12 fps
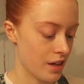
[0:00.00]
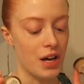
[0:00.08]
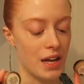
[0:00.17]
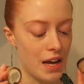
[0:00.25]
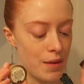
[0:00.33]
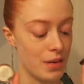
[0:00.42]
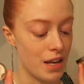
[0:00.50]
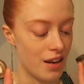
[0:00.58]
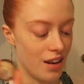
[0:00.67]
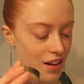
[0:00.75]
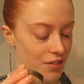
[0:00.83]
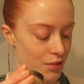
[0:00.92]
I am
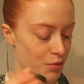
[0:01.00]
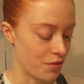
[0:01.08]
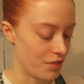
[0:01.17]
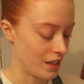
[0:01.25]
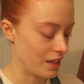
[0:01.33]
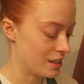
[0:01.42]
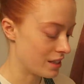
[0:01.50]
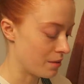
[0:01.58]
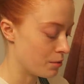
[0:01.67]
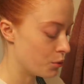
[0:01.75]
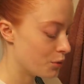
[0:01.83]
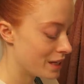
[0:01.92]
in love with these.
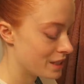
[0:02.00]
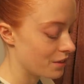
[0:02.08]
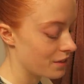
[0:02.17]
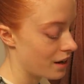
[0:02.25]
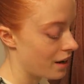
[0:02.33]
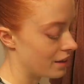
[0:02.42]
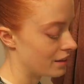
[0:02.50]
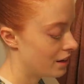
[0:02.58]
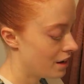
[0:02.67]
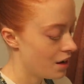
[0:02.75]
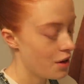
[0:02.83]
I'm always on the hunt